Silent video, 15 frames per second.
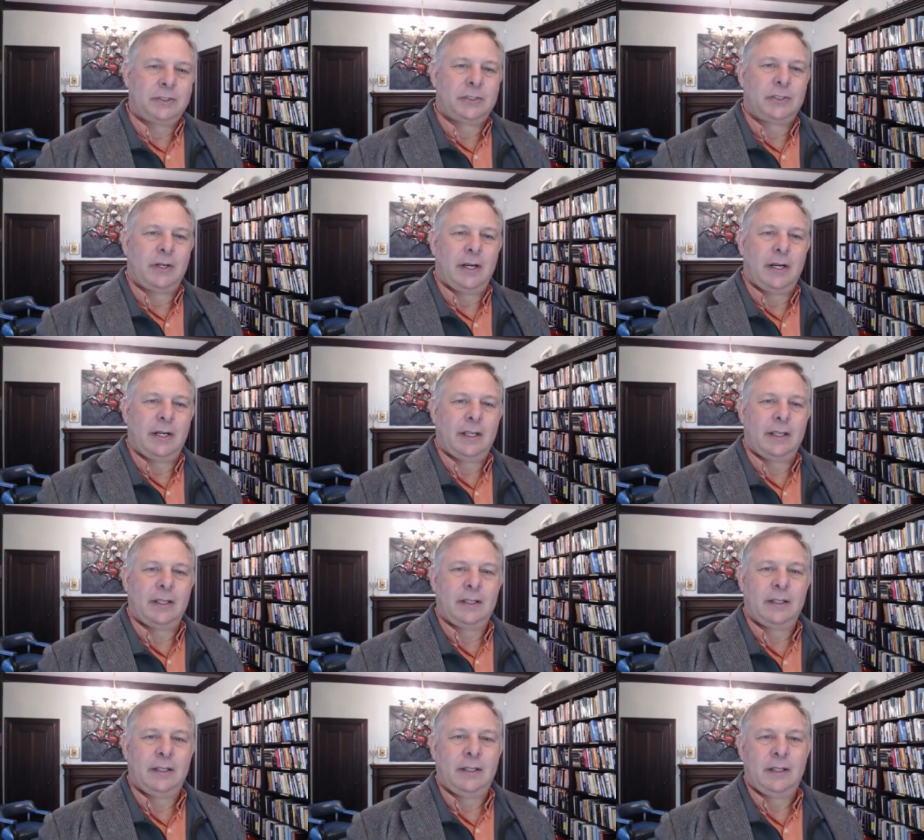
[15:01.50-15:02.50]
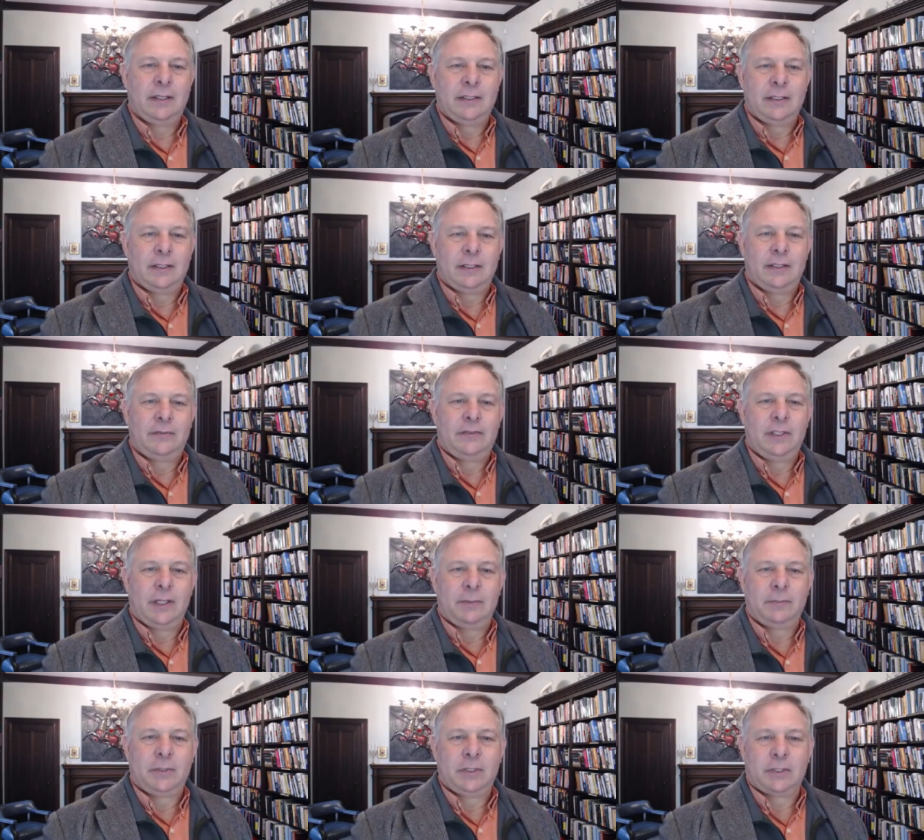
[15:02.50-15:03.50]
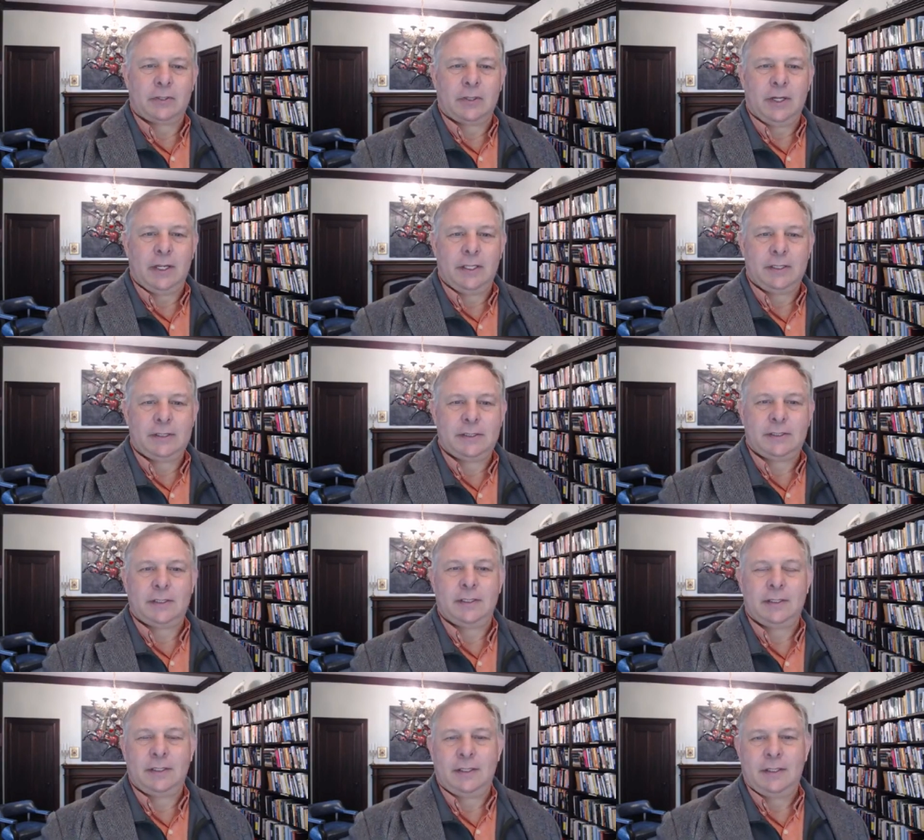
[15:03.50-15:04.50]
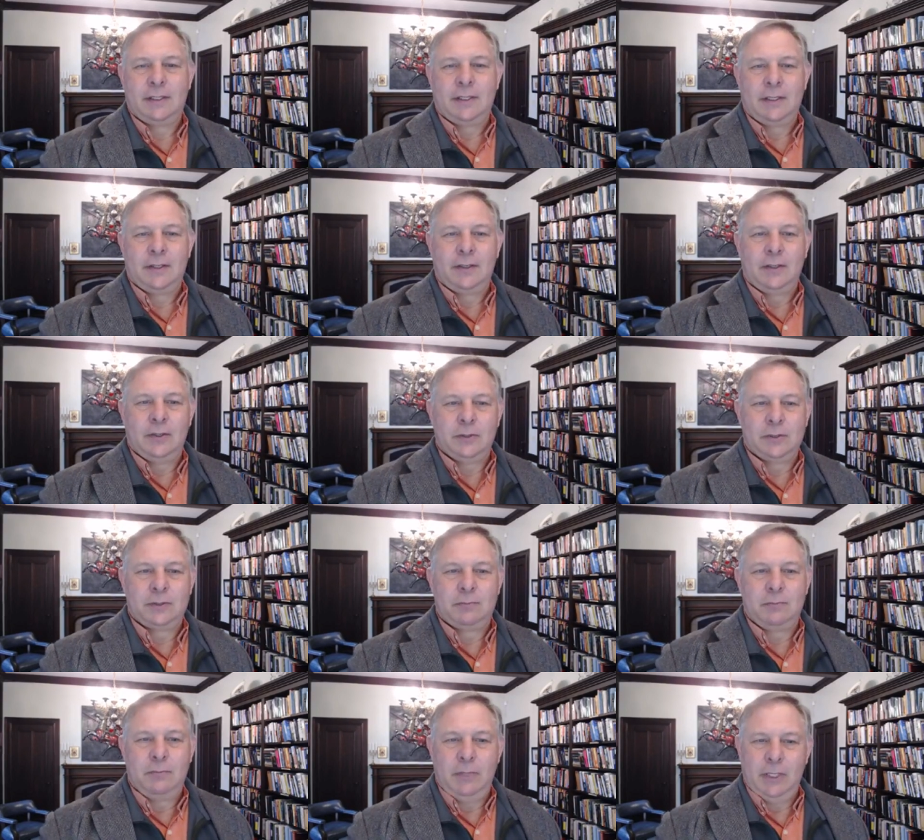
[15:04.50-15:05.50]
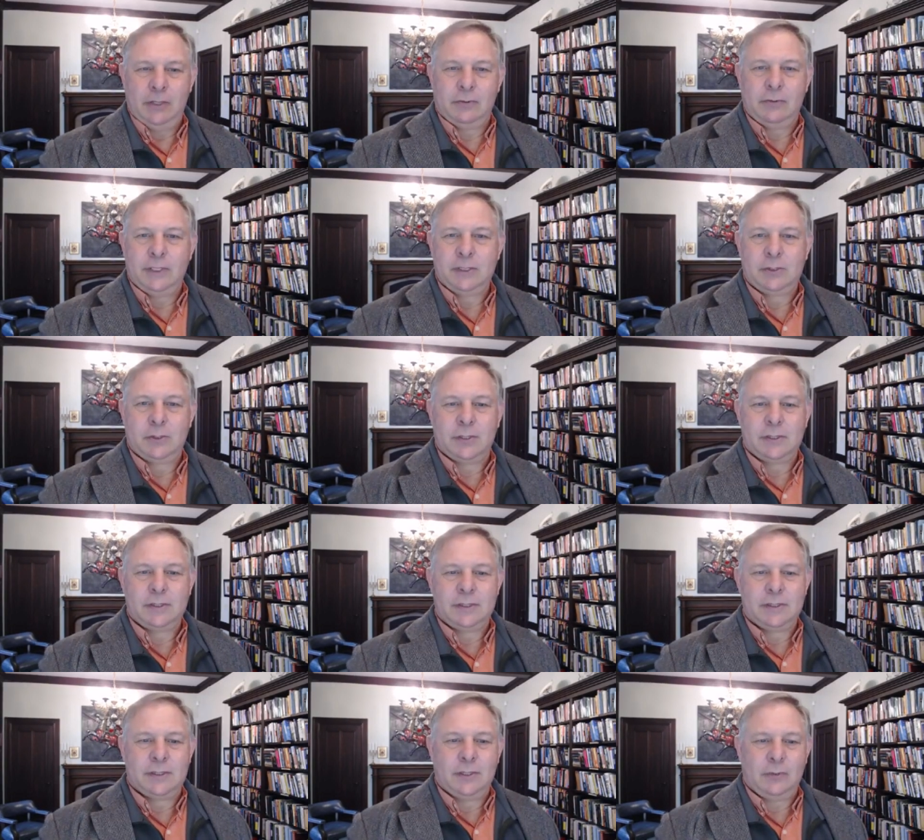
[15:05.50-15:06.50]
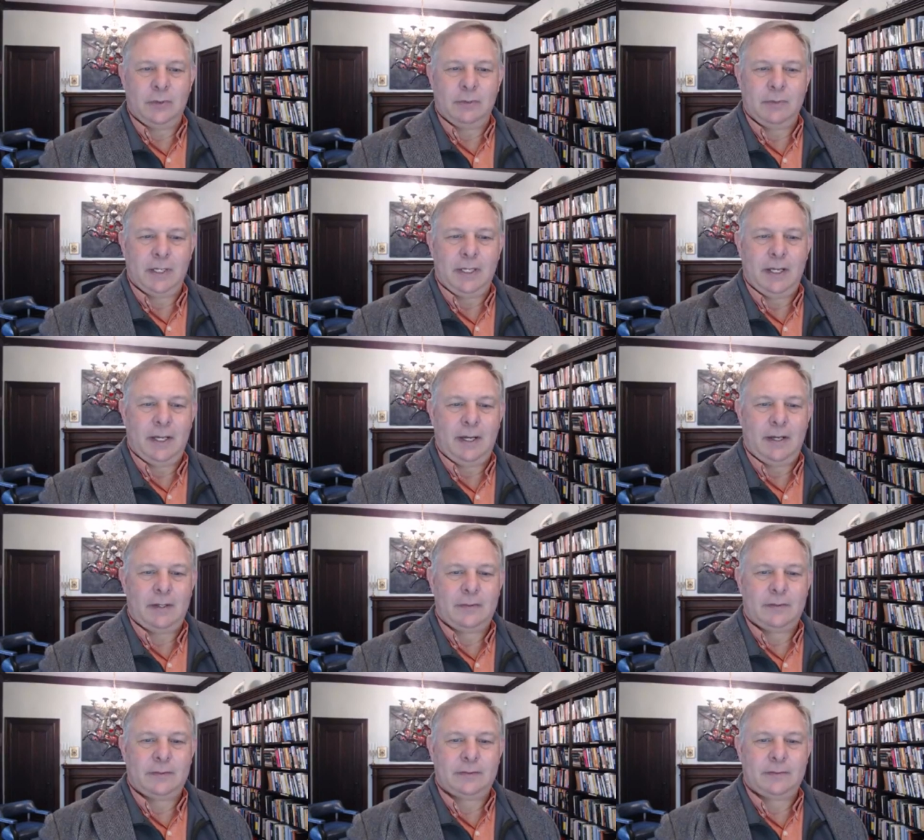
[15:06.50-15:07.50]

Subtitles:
strength to lift up to Christ those meager resources that we might have.